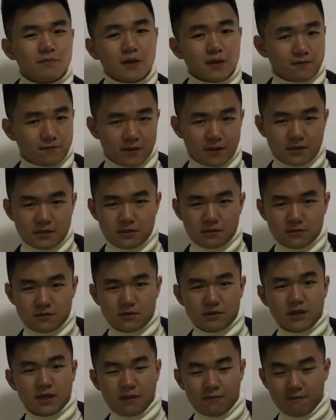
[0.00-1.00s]
beneficial
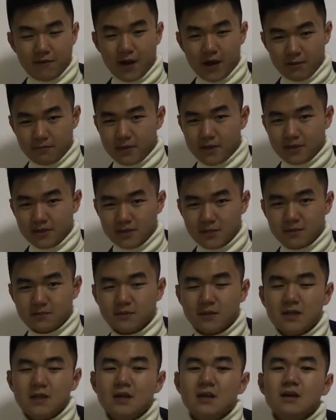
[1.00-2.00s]
to the environment.
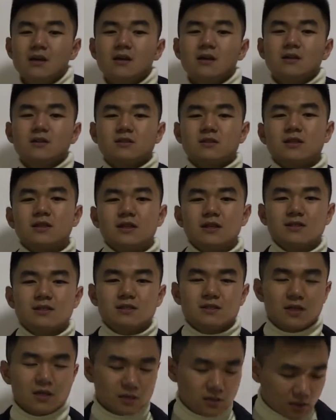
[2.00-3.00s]
There is
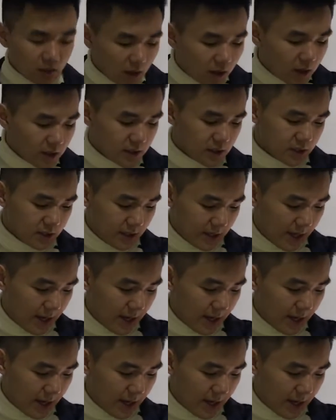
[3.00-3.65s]
a technology